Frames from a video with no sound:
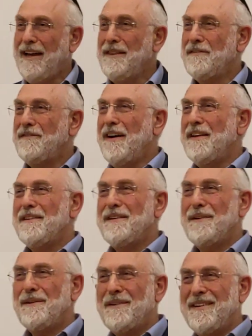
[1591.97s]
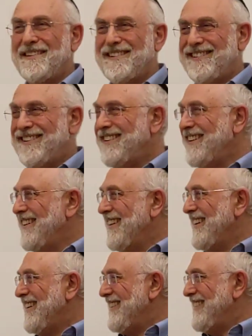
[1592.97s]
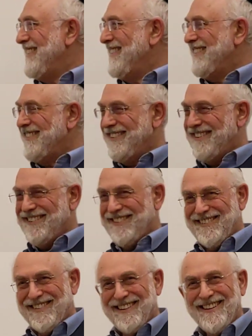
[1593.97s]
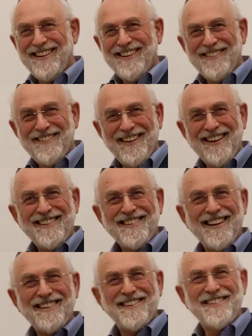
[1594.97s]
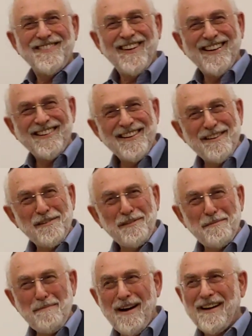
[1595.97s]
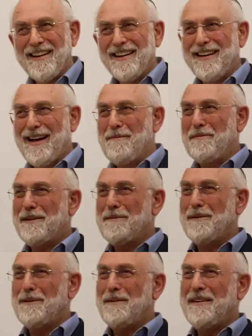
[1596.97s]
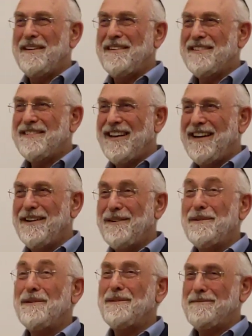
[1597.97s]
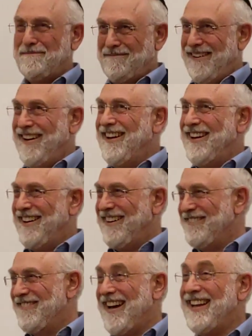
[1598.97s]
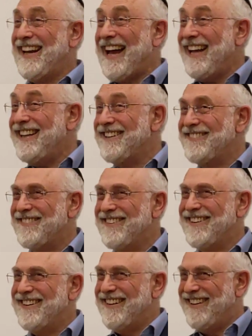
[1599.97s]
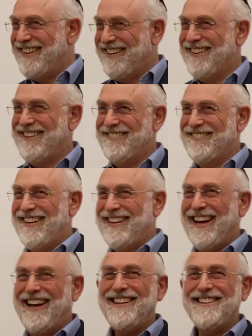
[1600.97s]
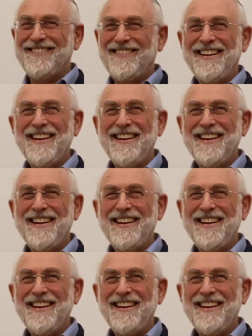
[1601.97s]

And the father-in-law is sitting there, you know, very satisfied and smug and comfortable with his son-in-law. Man, either.